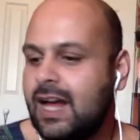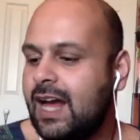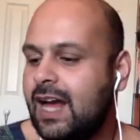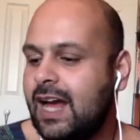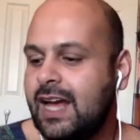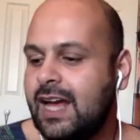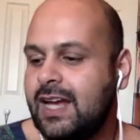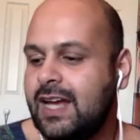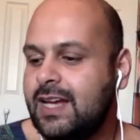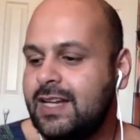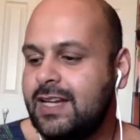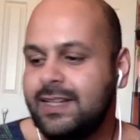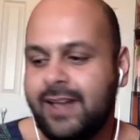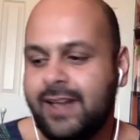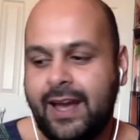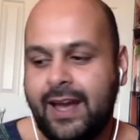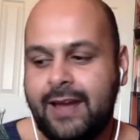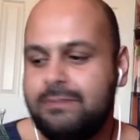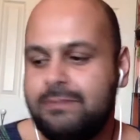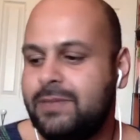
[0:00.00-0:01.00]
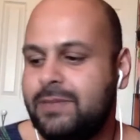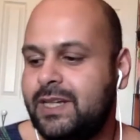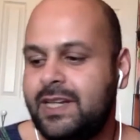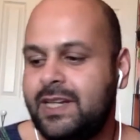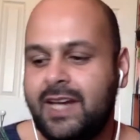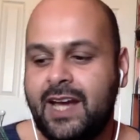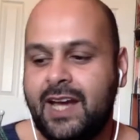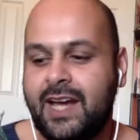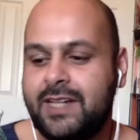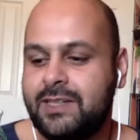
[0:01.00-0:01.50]
it can be
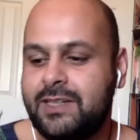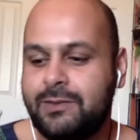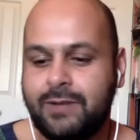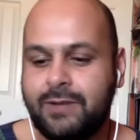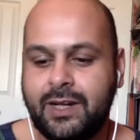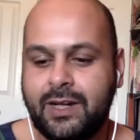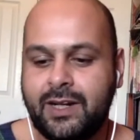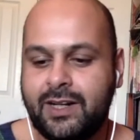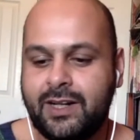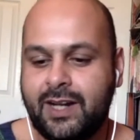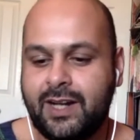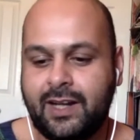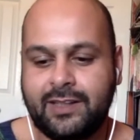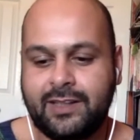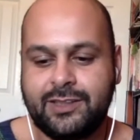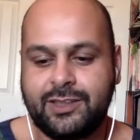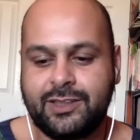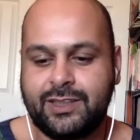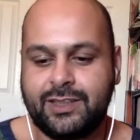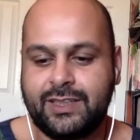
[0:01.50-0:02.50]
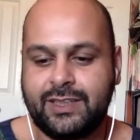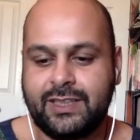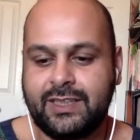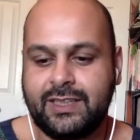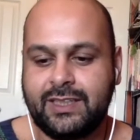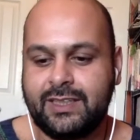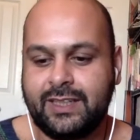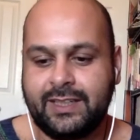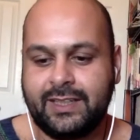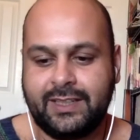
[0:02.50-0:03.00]
anywhere, actually.
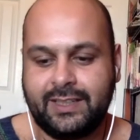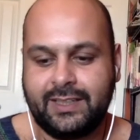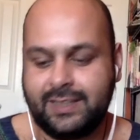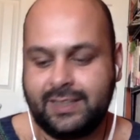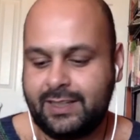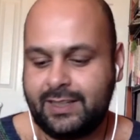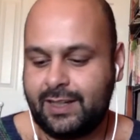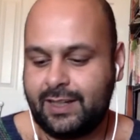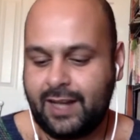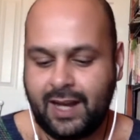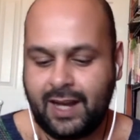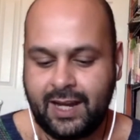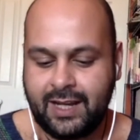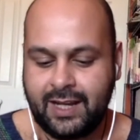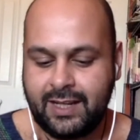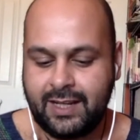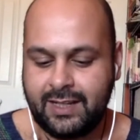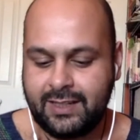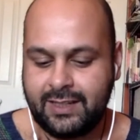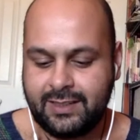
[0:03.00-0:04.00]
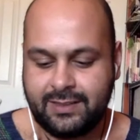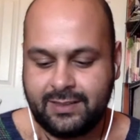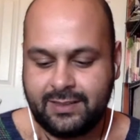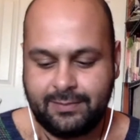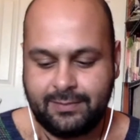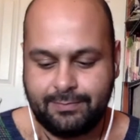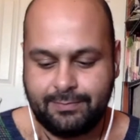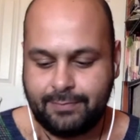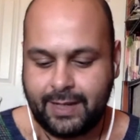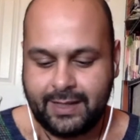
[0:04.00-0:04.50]
Like,
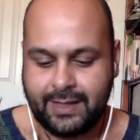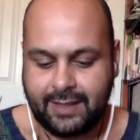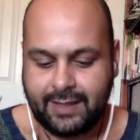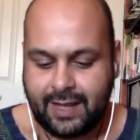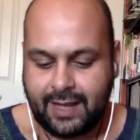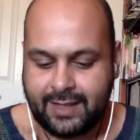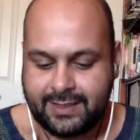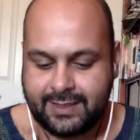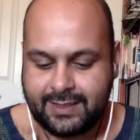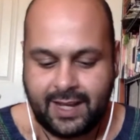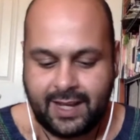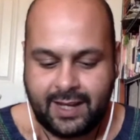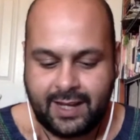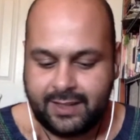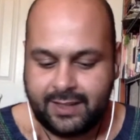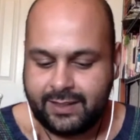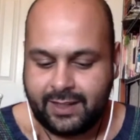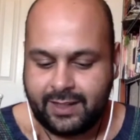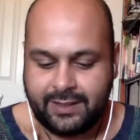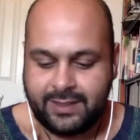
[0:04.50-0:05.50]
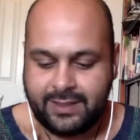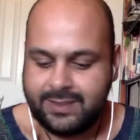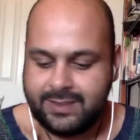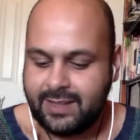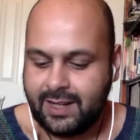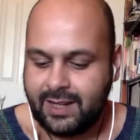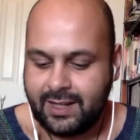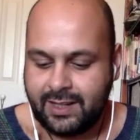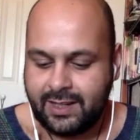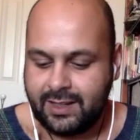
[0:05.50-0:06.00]
my last hat I
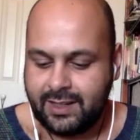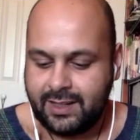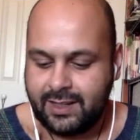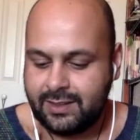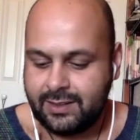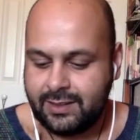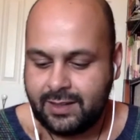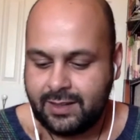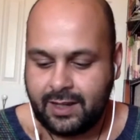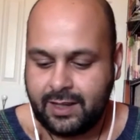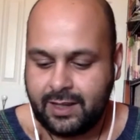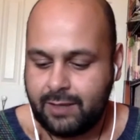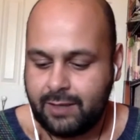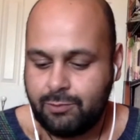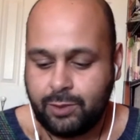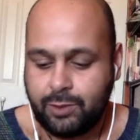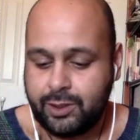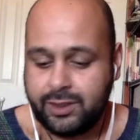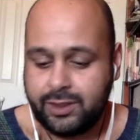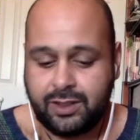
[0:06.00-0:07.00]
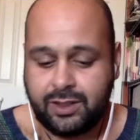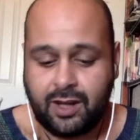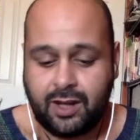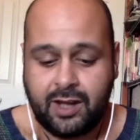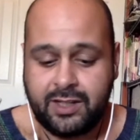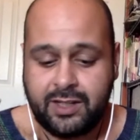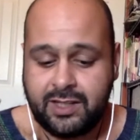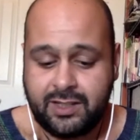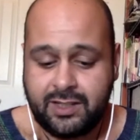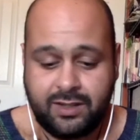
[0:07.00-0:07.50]
designed, worked on
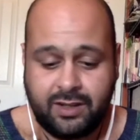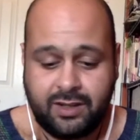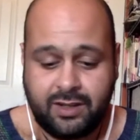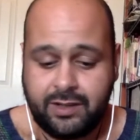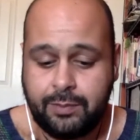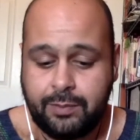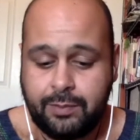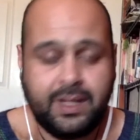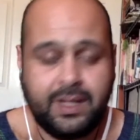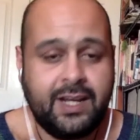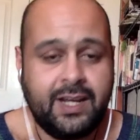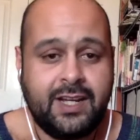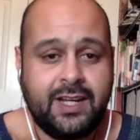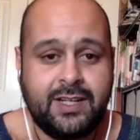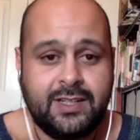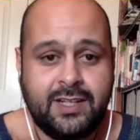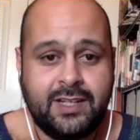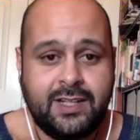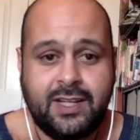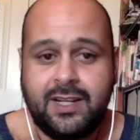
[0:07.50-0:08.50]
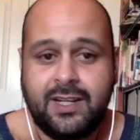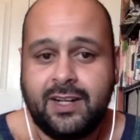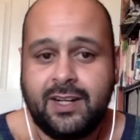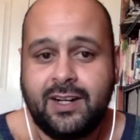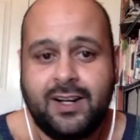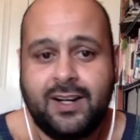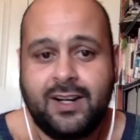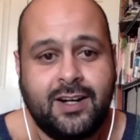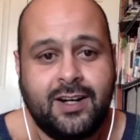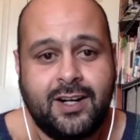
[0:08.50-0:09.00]
it on a plane, in a
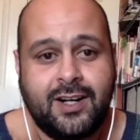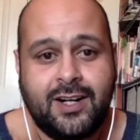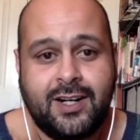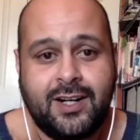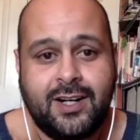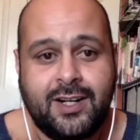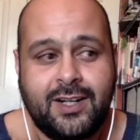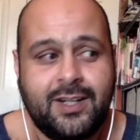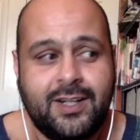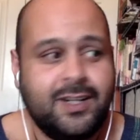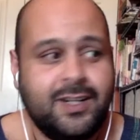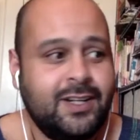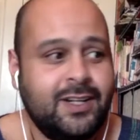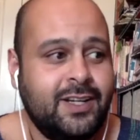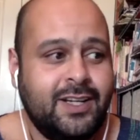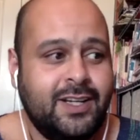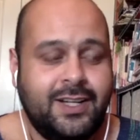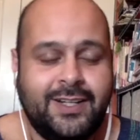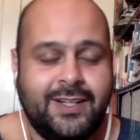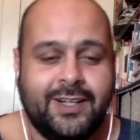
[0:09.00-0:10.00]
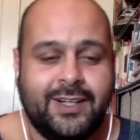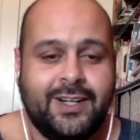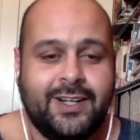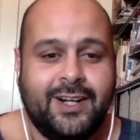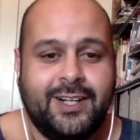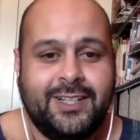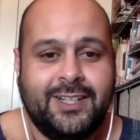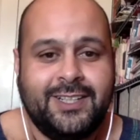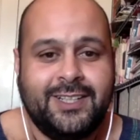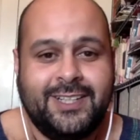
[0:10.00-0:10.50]
car, in a
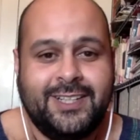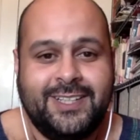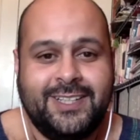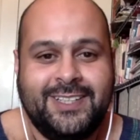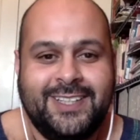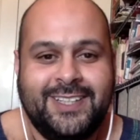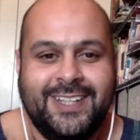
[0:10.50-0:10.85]
garden.